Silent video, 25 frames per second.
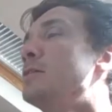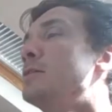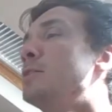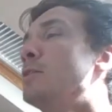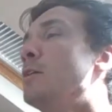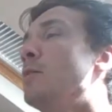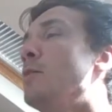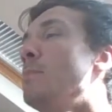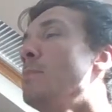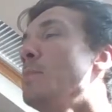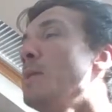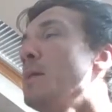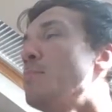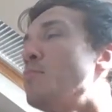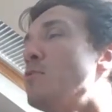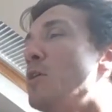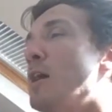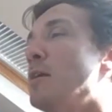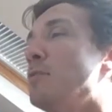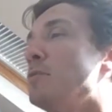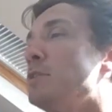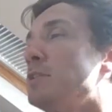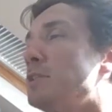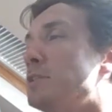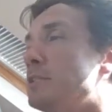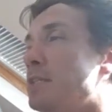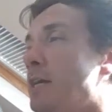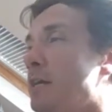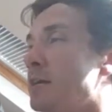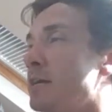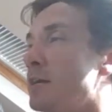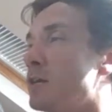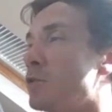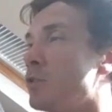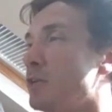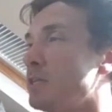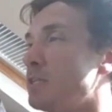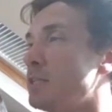So Emily Brown and
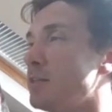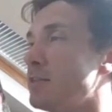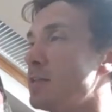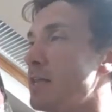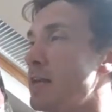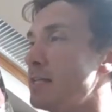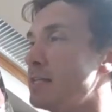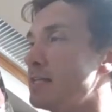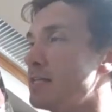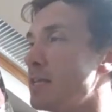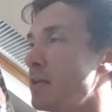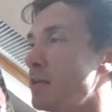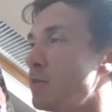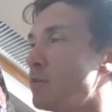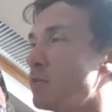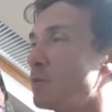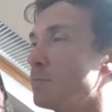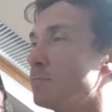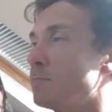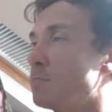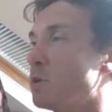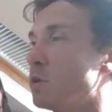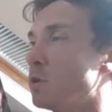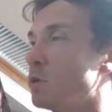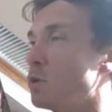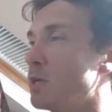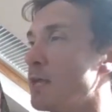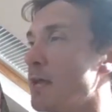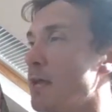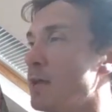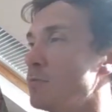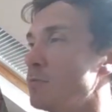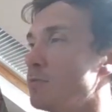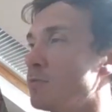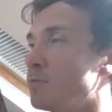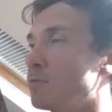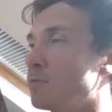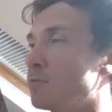Stanley gritted their teeth and pulled
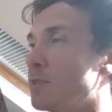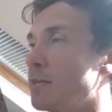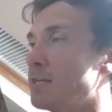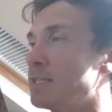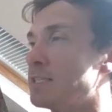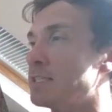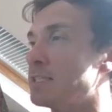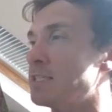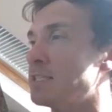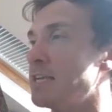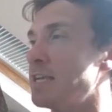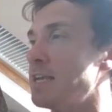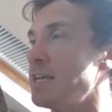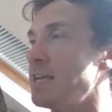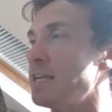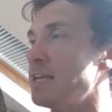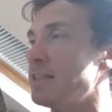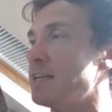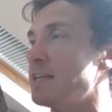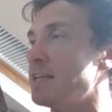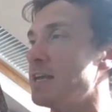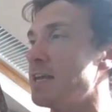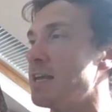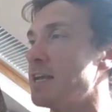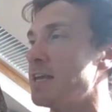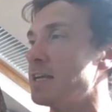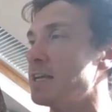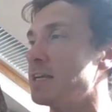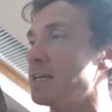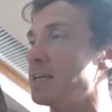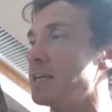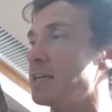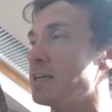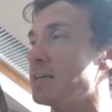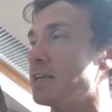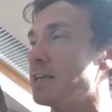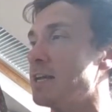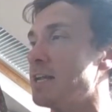out their
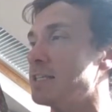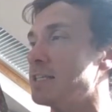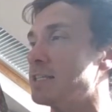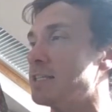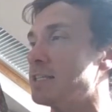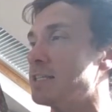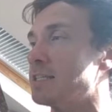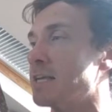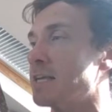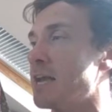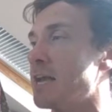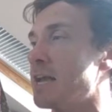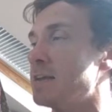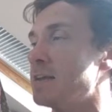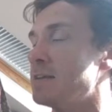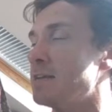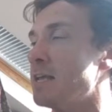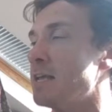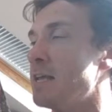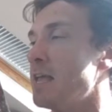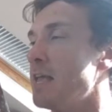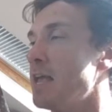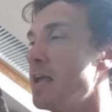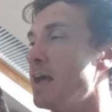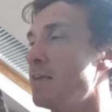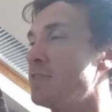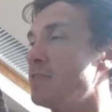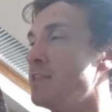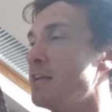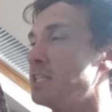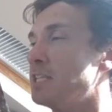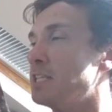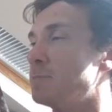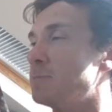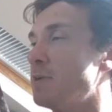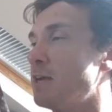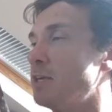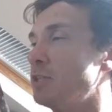see-in-the-dark glasses again, and their
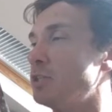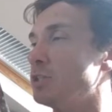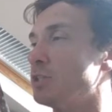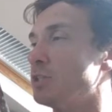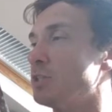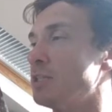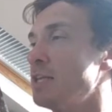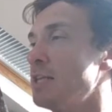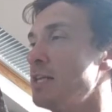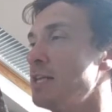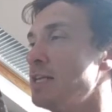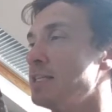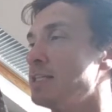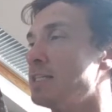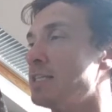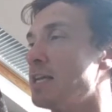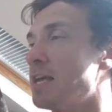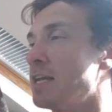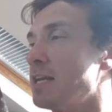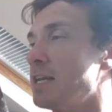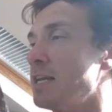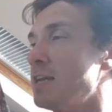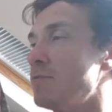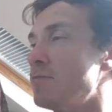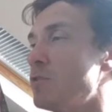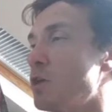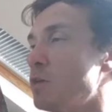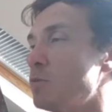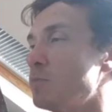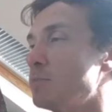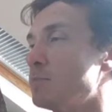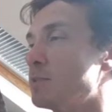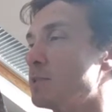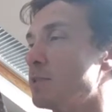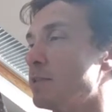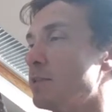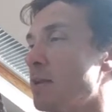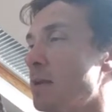special tangly
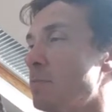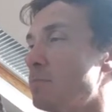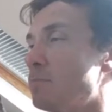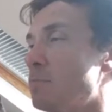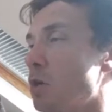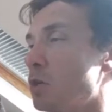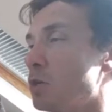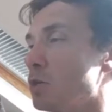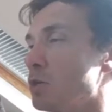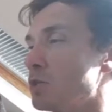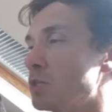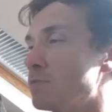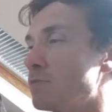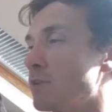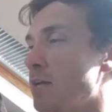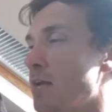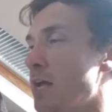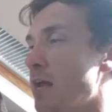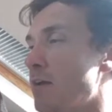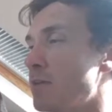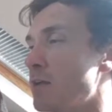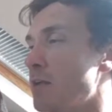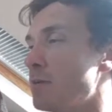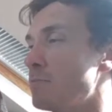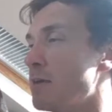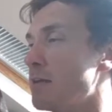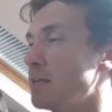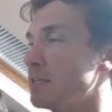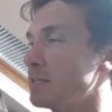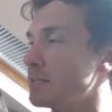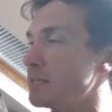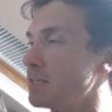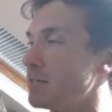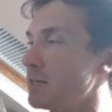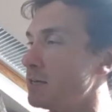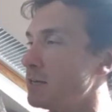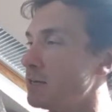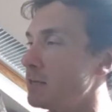ropes and their bottles for carrying
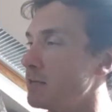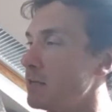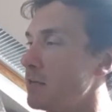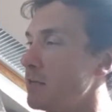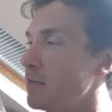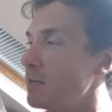medicine in.